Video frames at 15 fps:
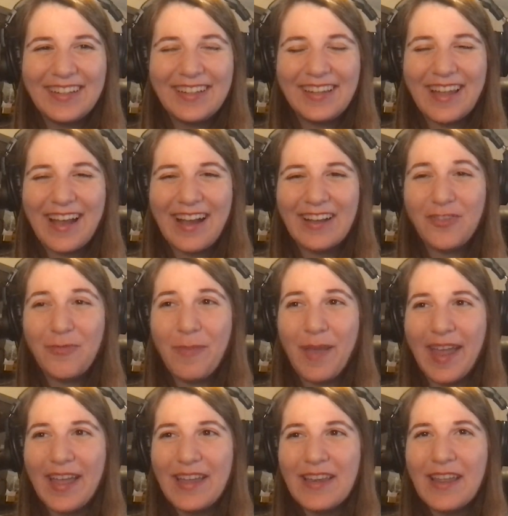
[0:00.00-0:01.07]
Yeah.
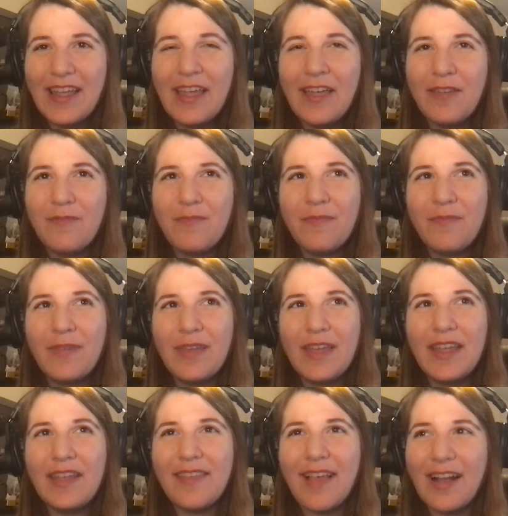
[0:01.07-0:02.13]
Japan,
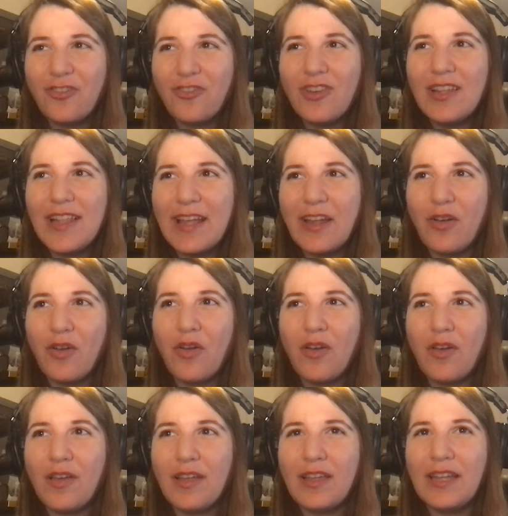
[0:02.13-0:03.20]
it's actually like,
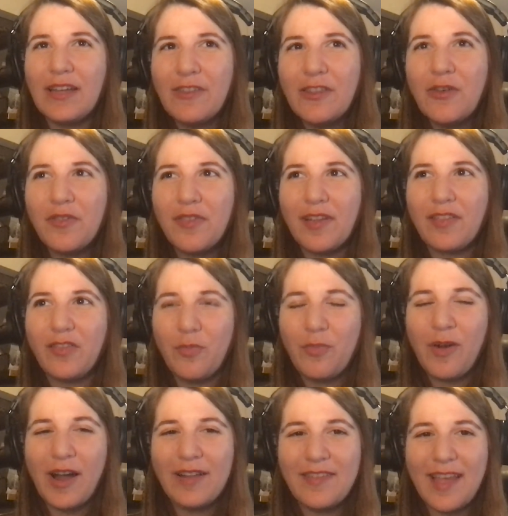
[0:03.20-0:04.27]
even though it's like
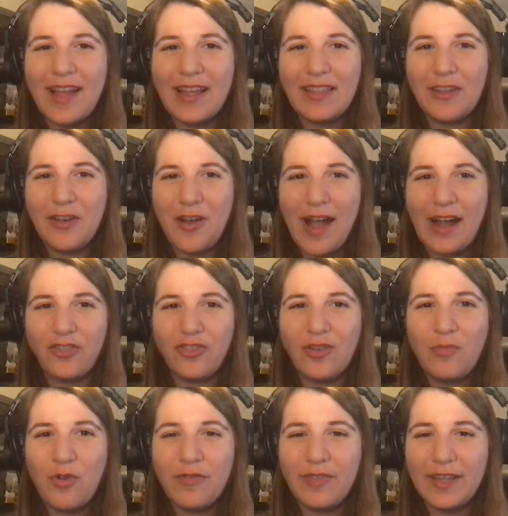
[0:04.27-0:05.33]
super high tech, they're
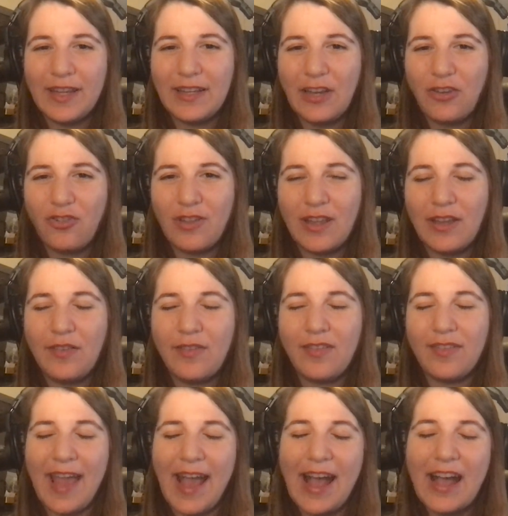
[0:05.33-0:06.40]
actually more of like a nation that
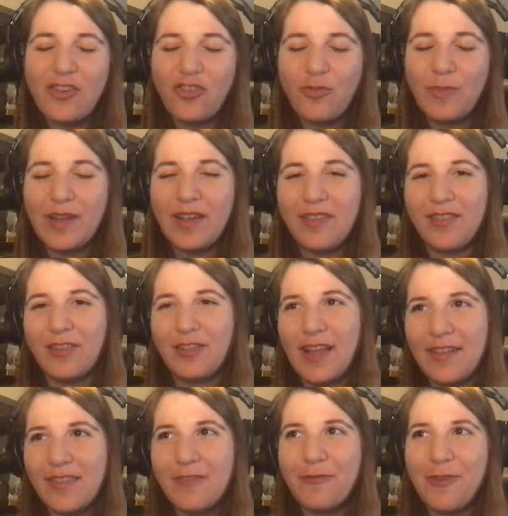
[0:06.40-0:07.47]
uses cash because they're
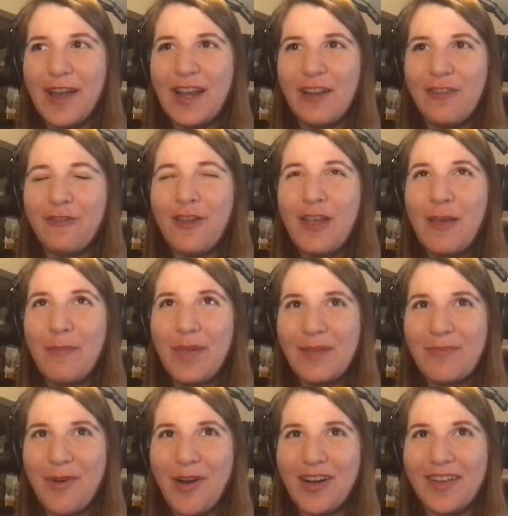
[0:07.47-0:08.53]
less afraid of
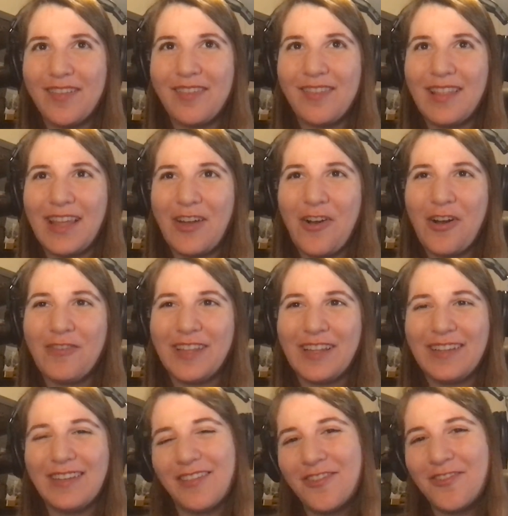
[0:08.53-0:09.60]
pickpockets than they are of
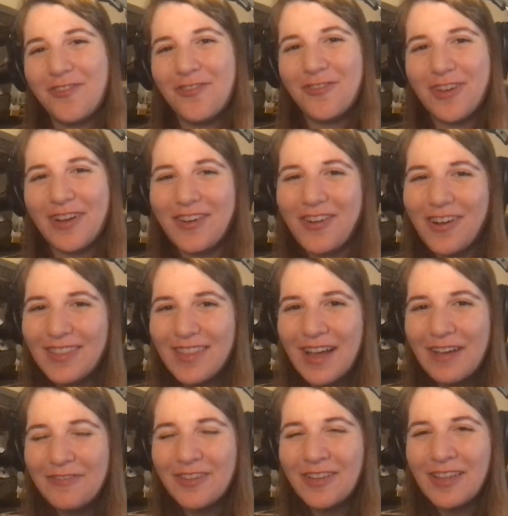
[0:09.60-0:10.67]
like digital credit card
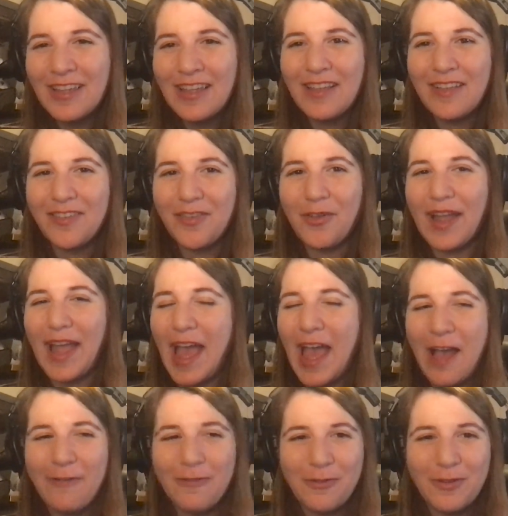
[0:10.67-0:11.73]
theft. So like
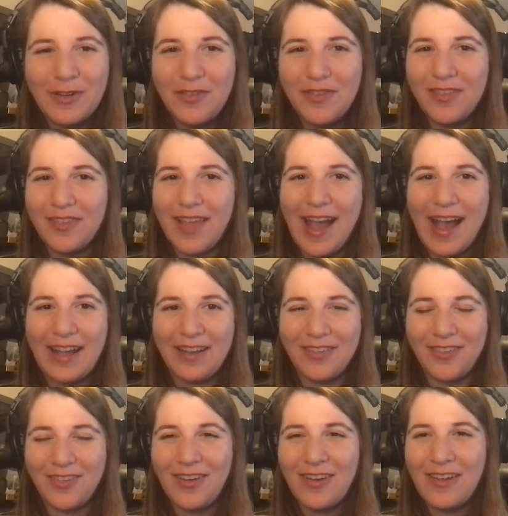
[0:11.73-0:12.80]
everyone uses
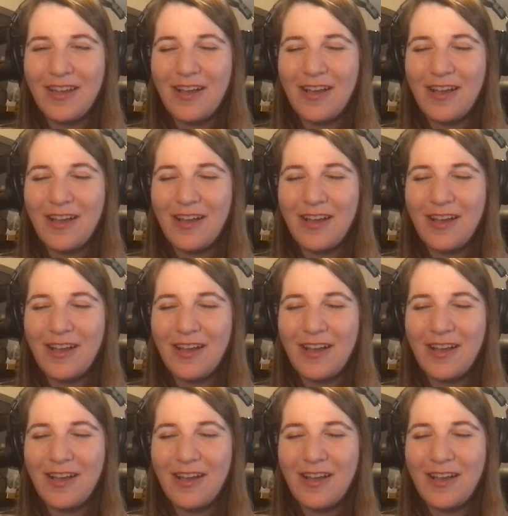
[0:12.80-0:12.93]
cash.